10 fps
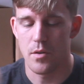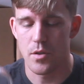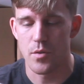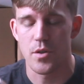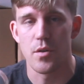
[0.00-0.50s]

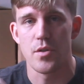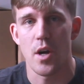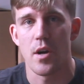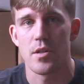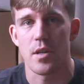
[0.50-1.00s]
do 2
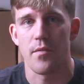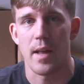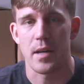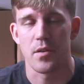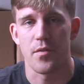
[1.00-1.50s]
jars of
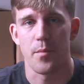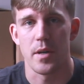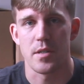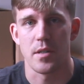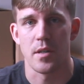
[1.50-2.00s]
lacto
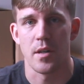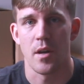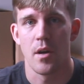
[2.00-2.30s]
fermented